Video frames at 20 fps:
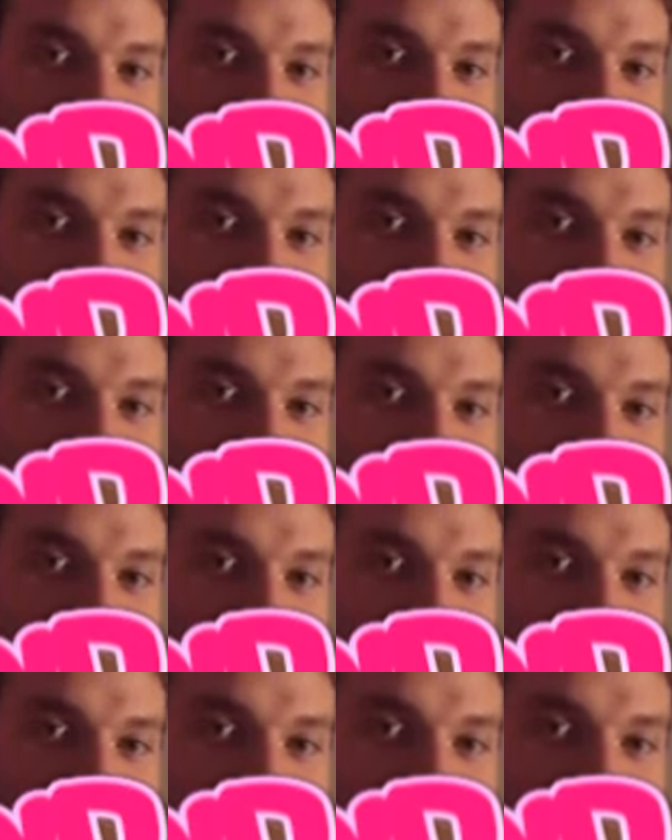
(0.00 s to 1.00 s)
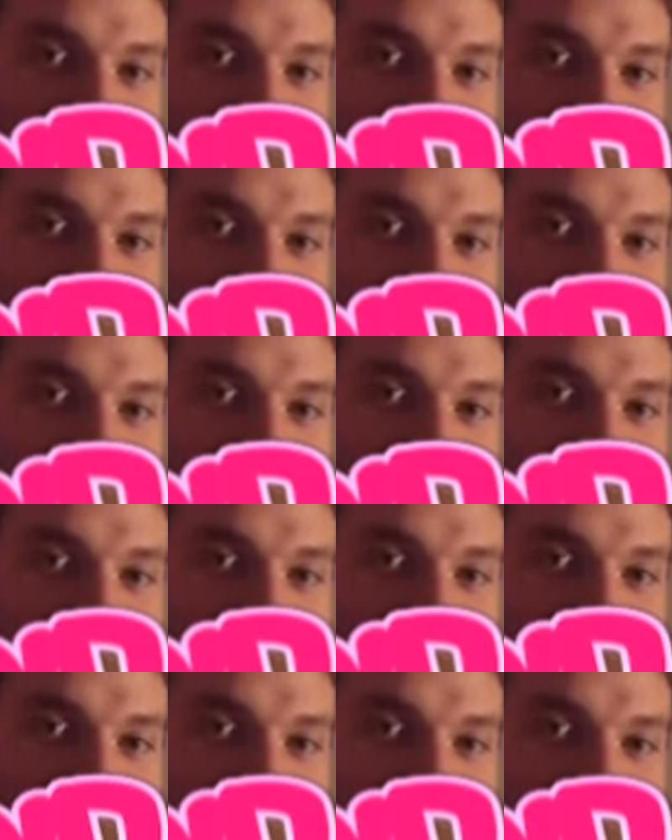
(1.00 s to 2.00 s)

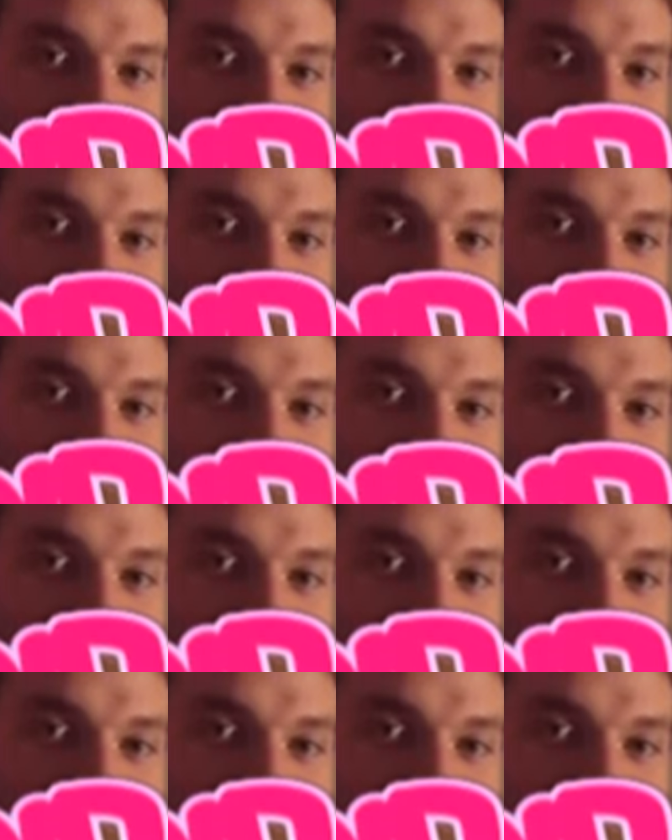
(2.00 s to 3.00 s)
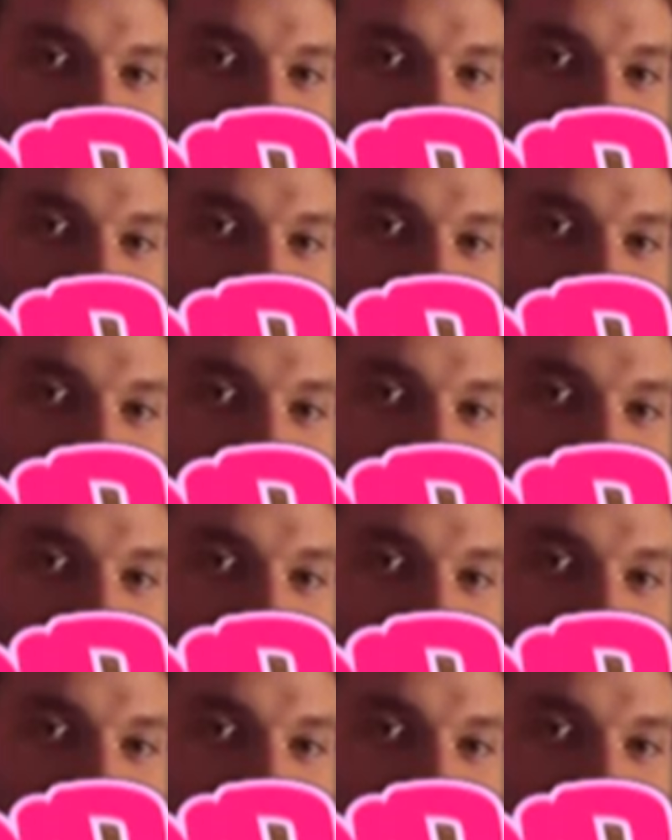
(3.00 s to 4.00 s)

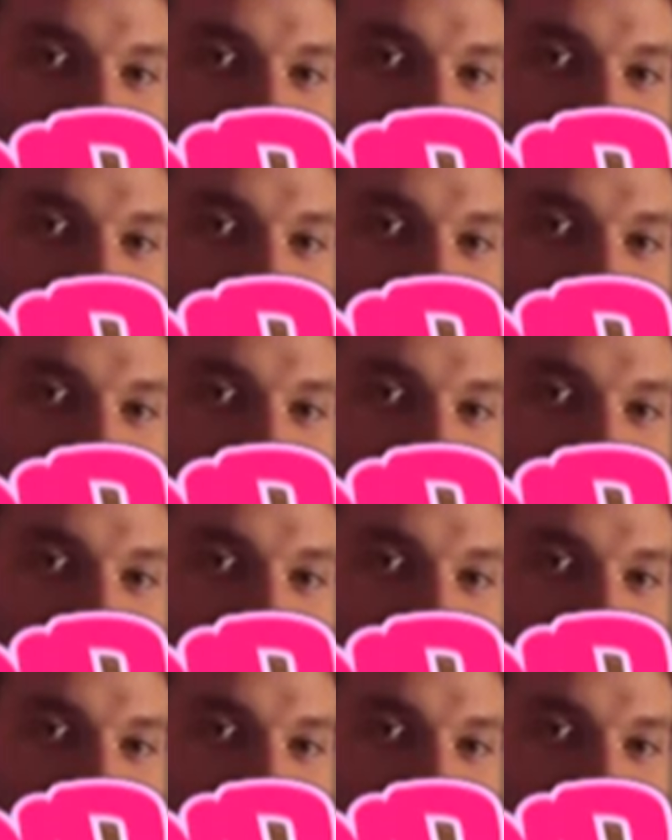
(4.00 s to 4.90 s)
Nobody speaks.